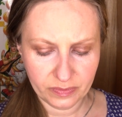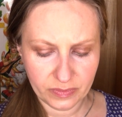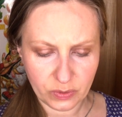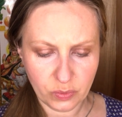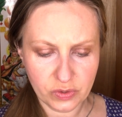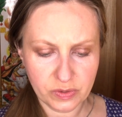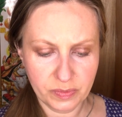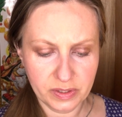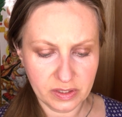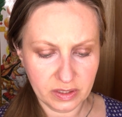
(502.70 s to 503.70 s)
there was
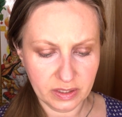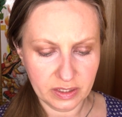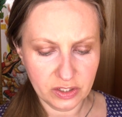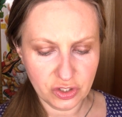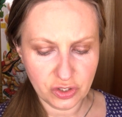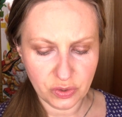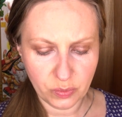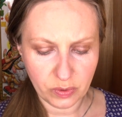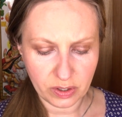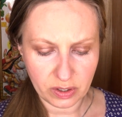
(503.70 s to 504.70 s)
basically an
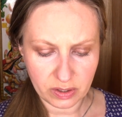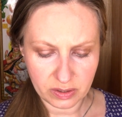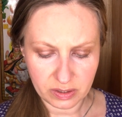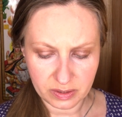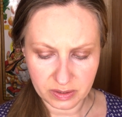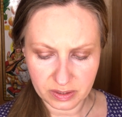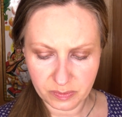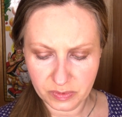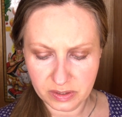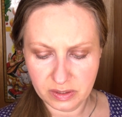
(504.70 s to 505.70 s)
issue where
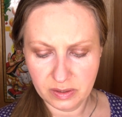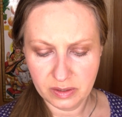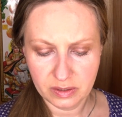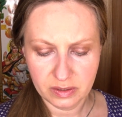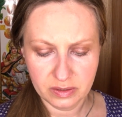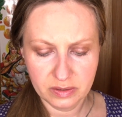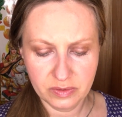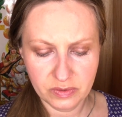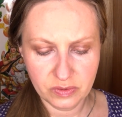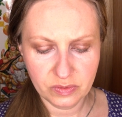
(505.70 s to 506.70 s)
let me see,
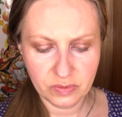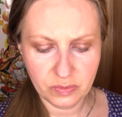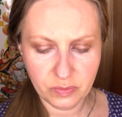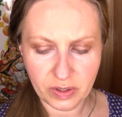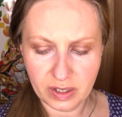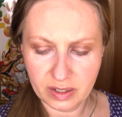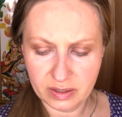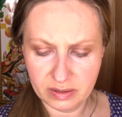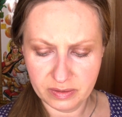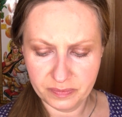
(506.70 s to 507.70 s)
where it,